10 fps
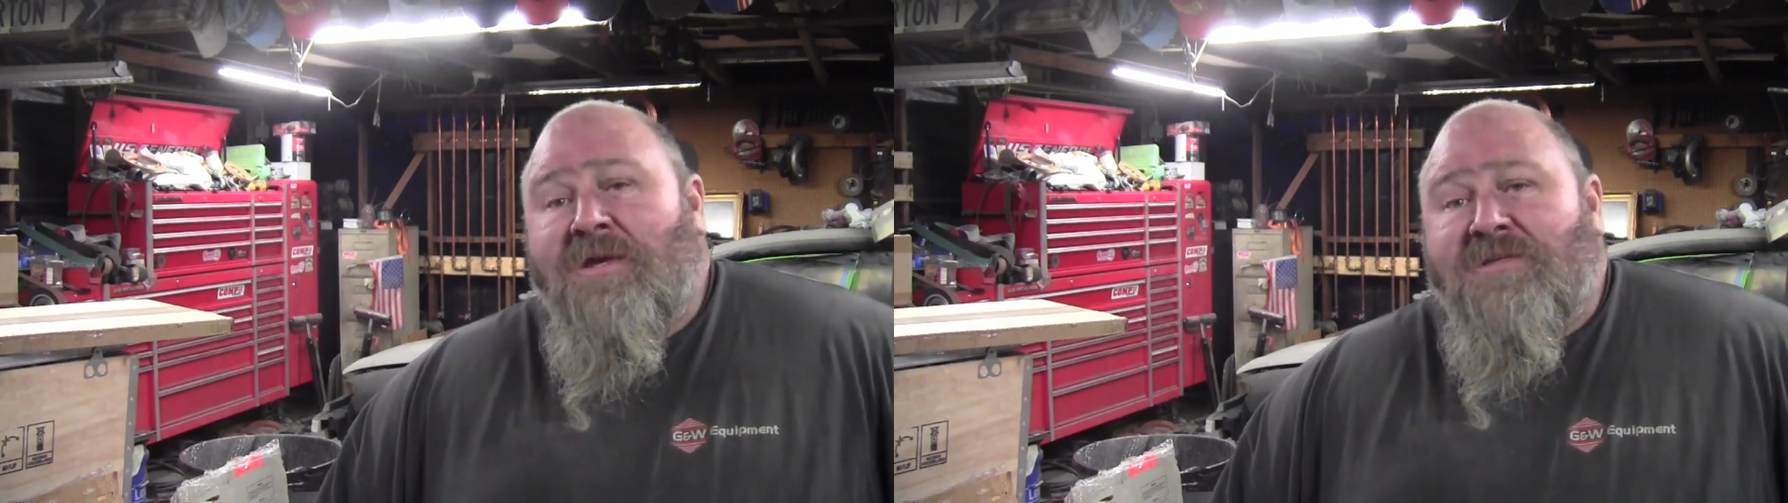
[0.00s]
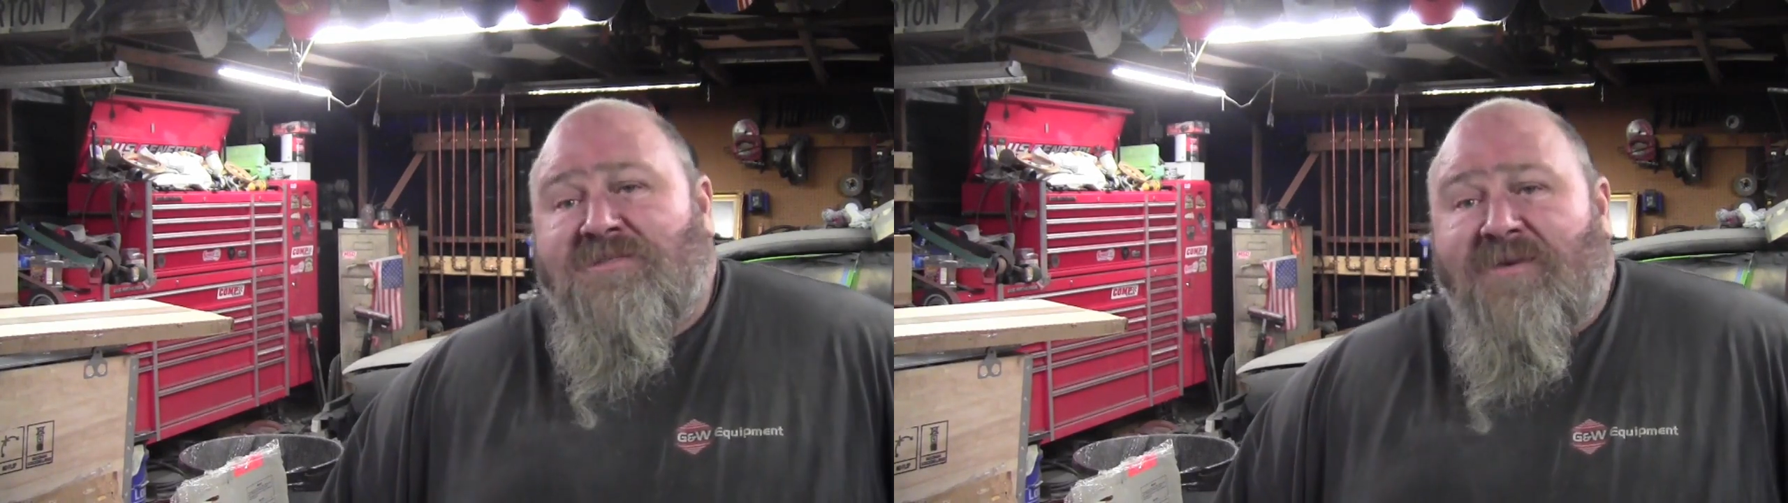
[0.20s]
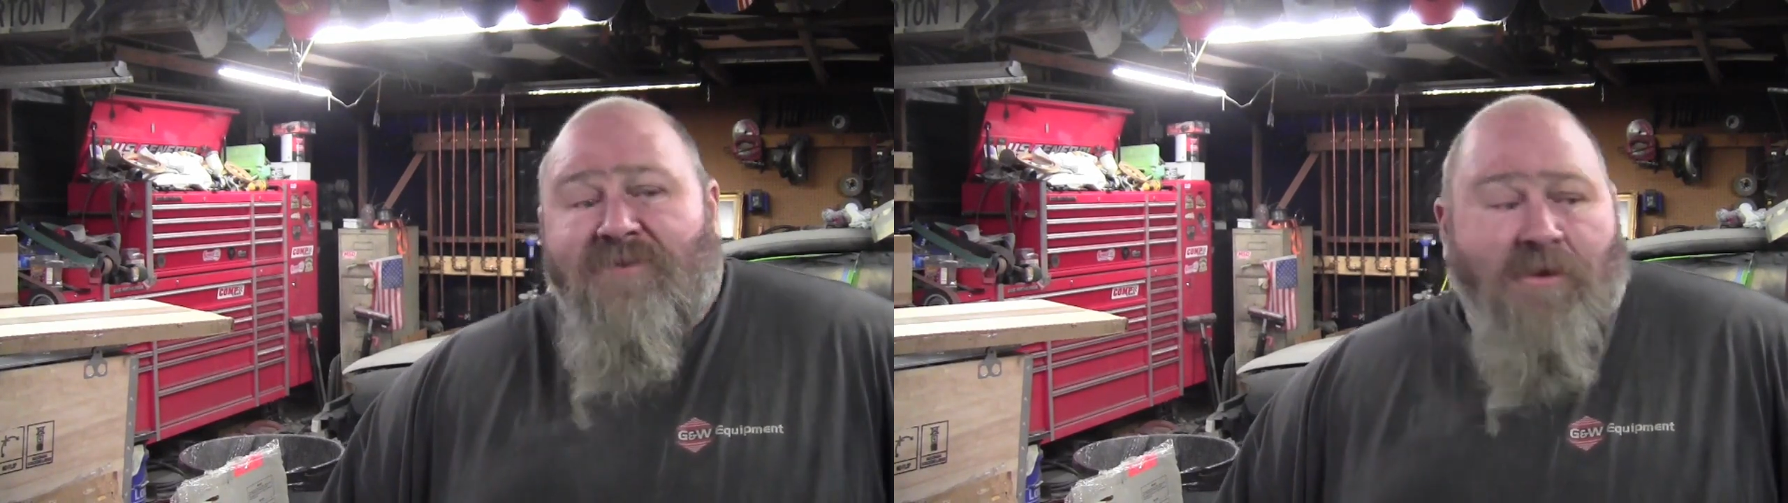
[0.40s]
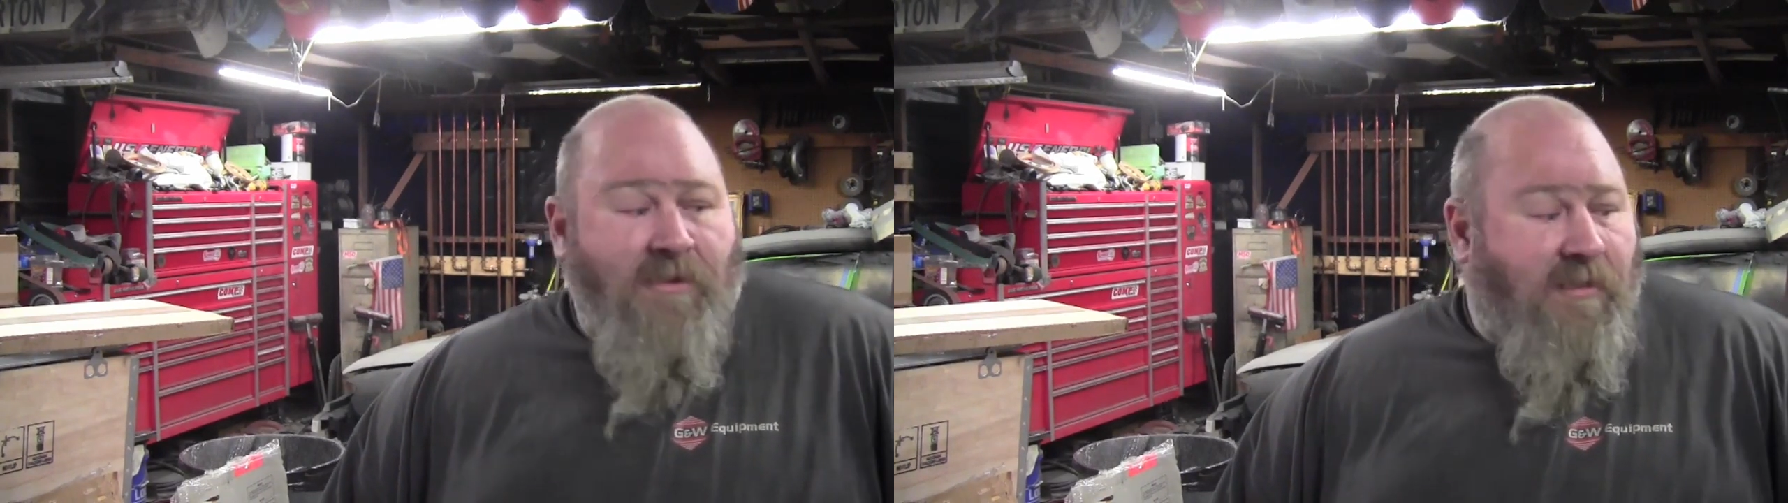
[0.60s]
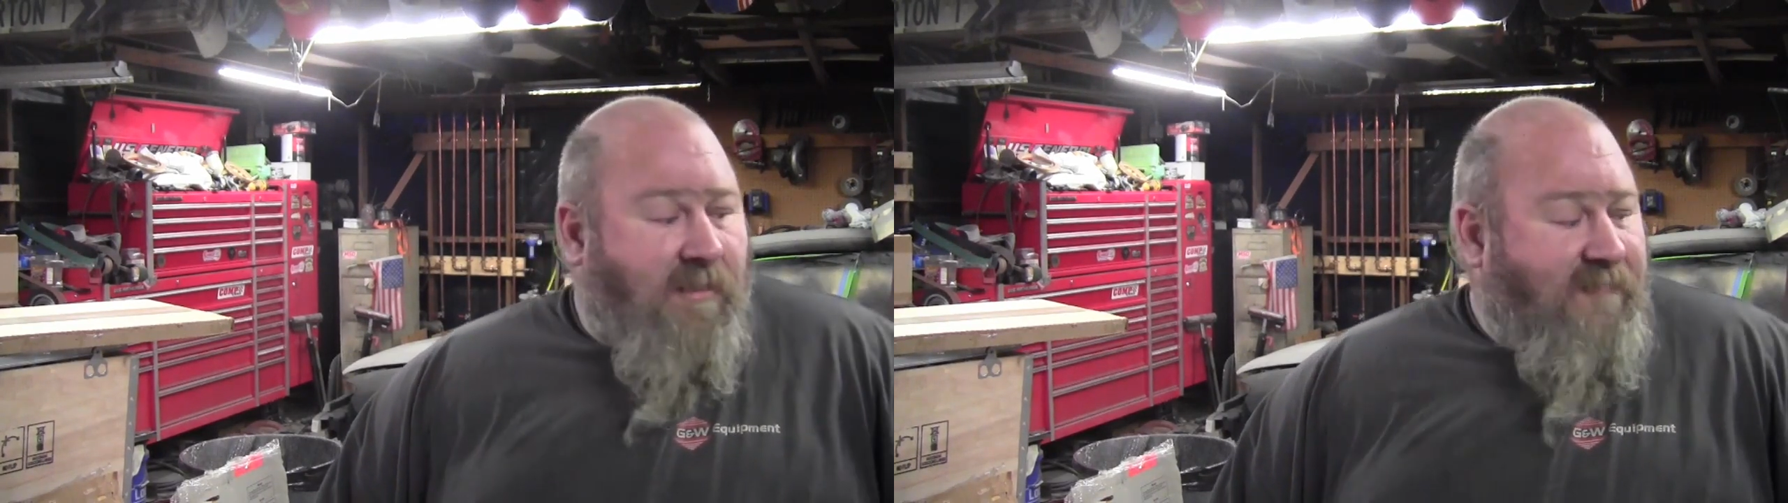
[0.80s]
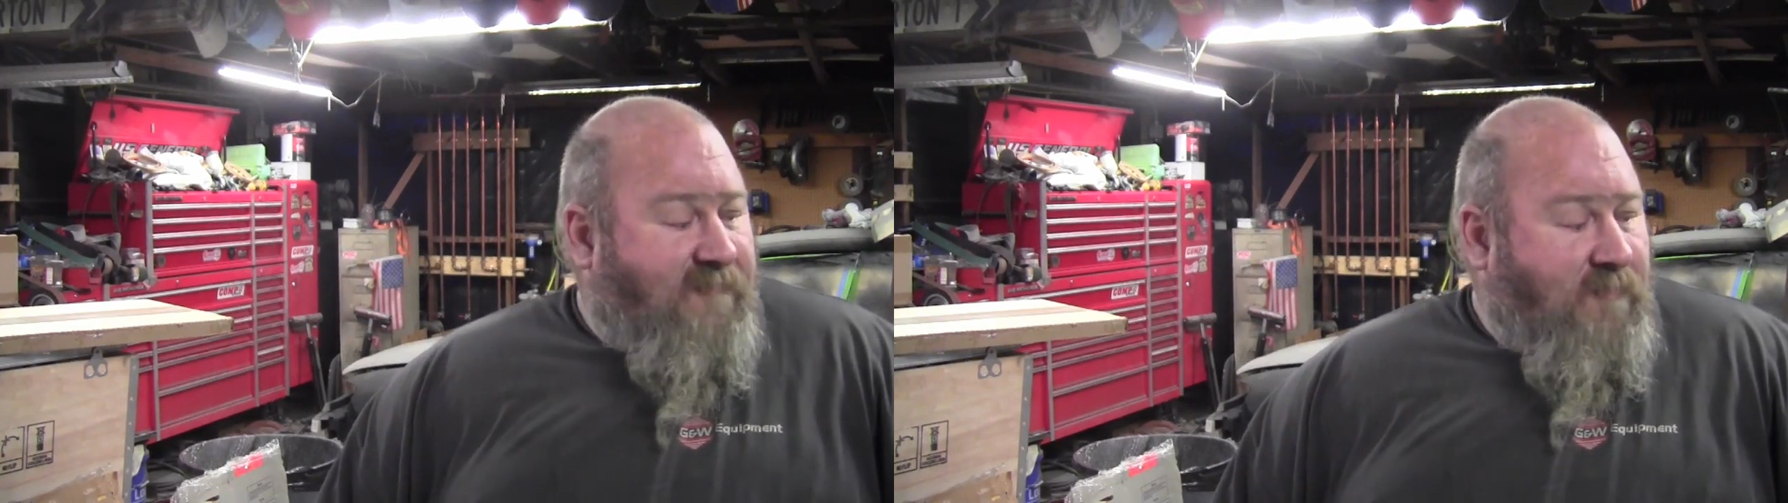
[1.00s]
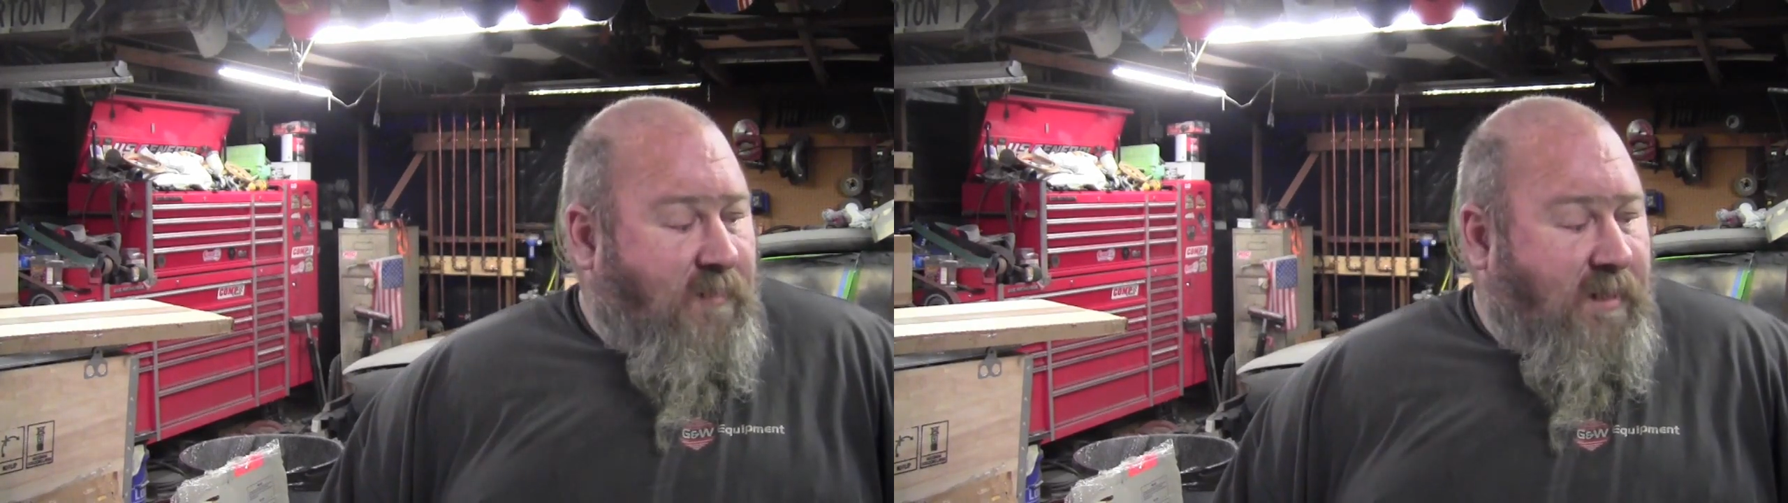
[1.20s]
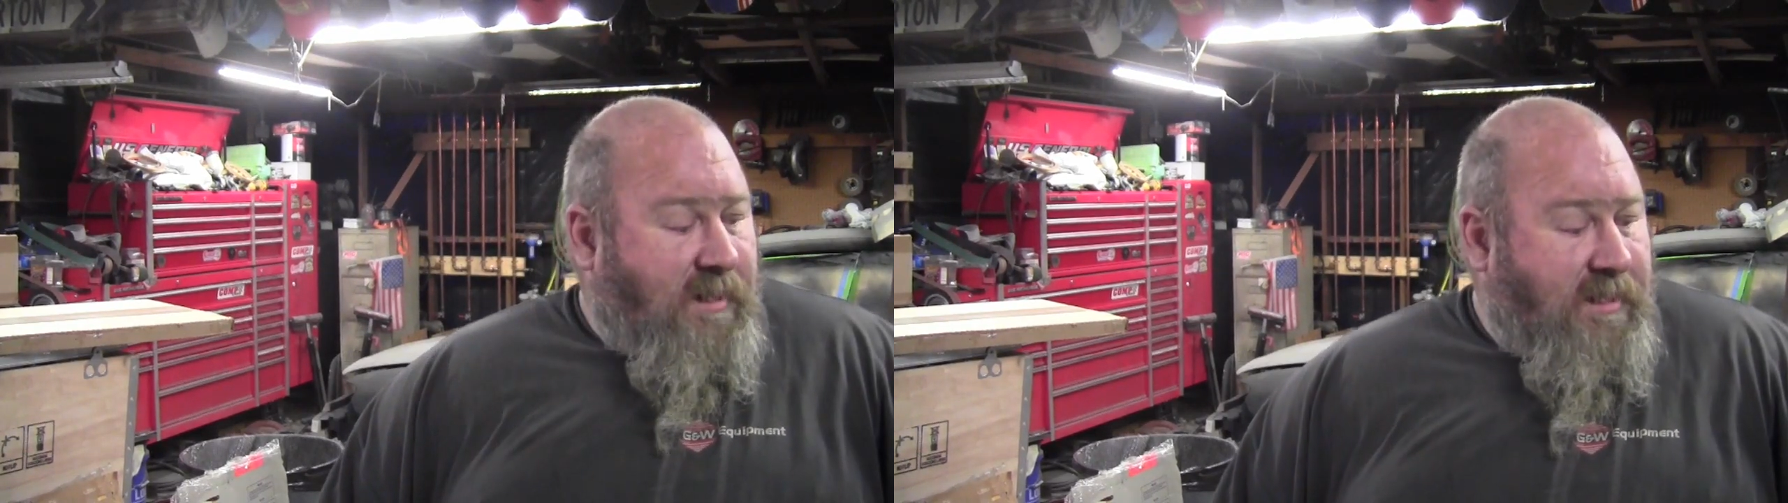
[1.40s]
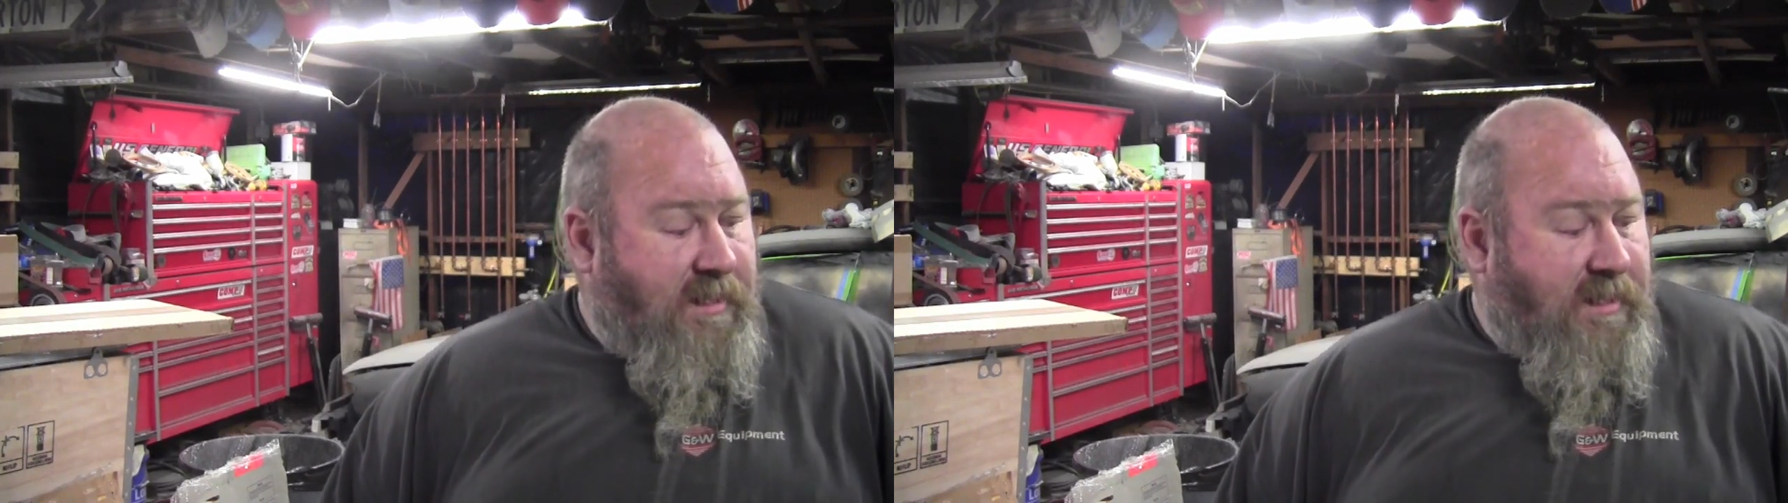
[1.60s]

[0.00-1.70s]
700 R4.